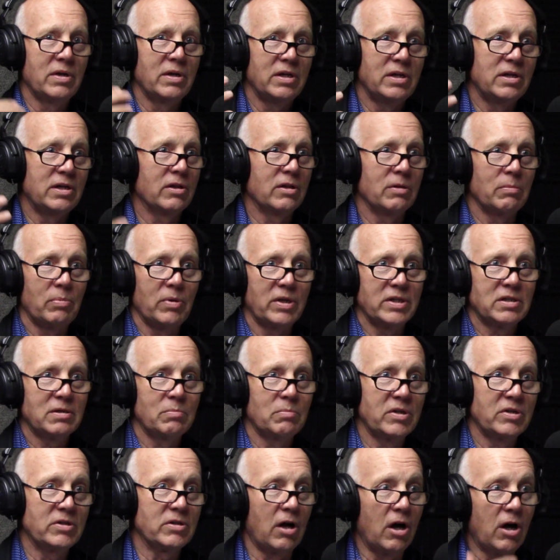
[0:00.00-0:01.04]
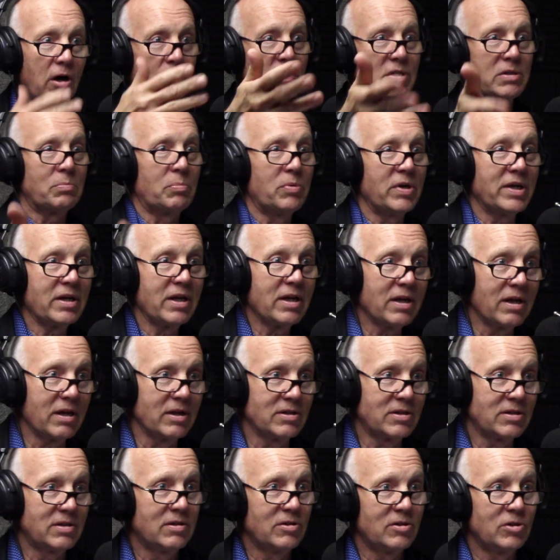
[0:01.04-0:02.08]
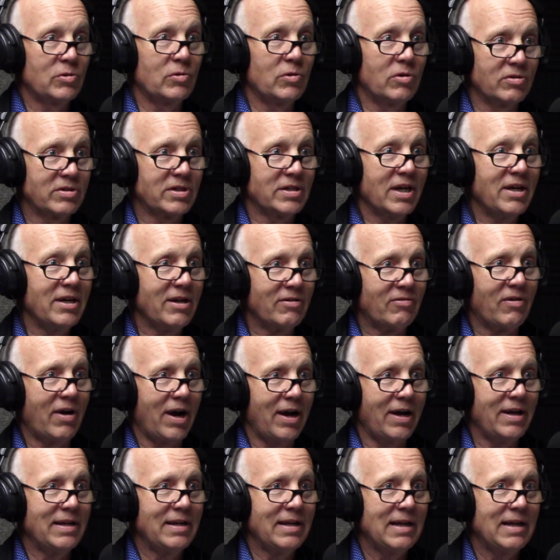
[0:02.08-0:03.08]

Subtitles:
know, the Blessed Mother is always bringing us to her Son, right?